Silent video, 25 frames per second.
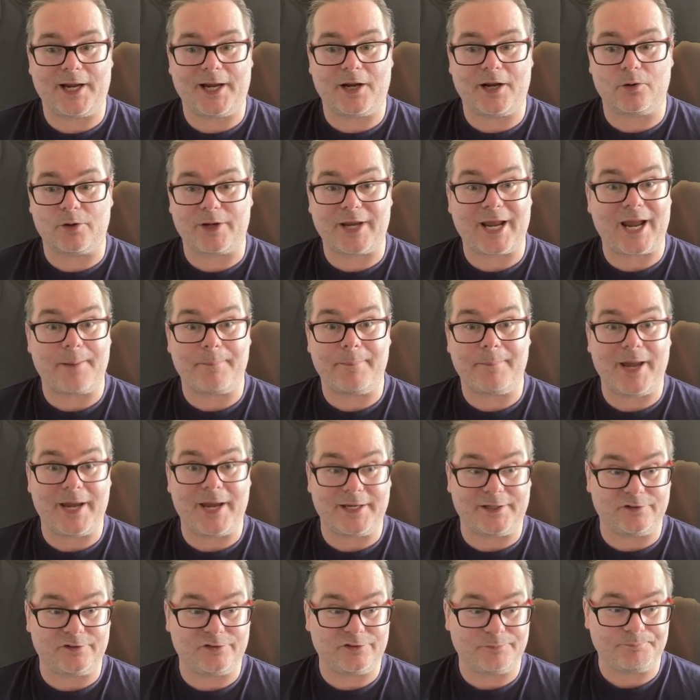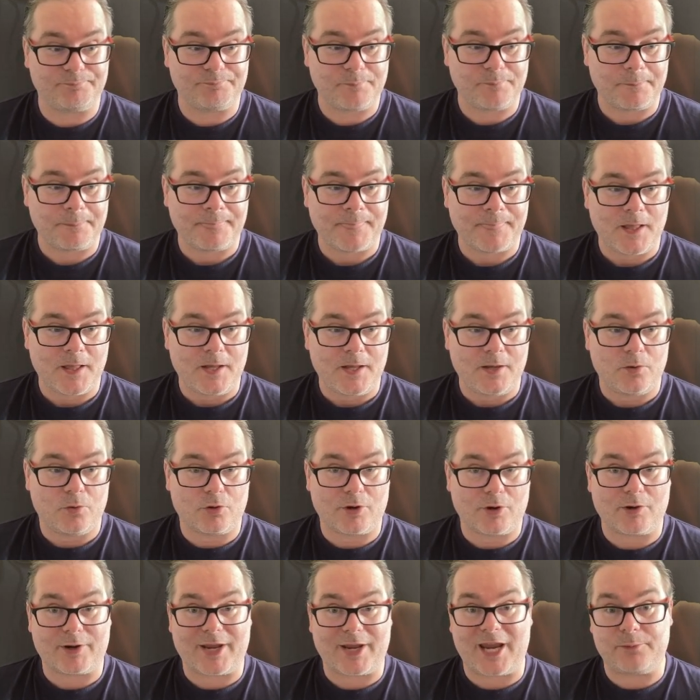our campaigns
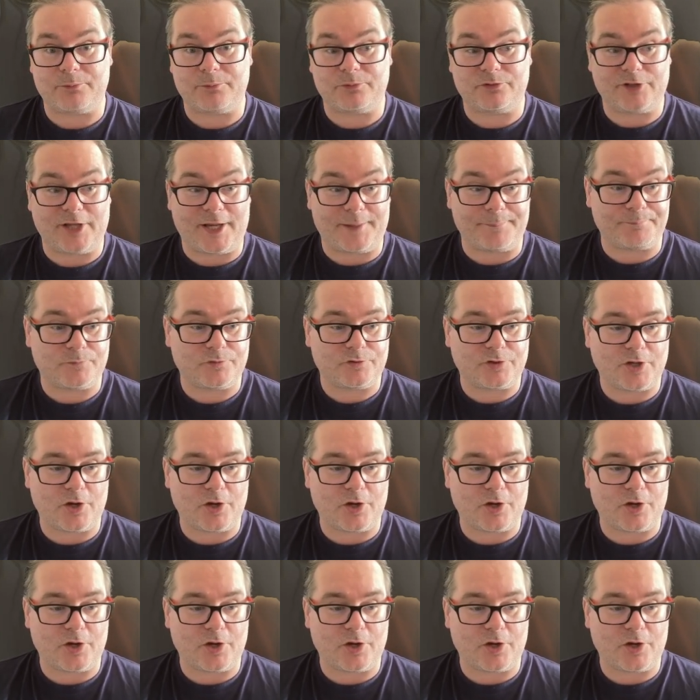or our game set.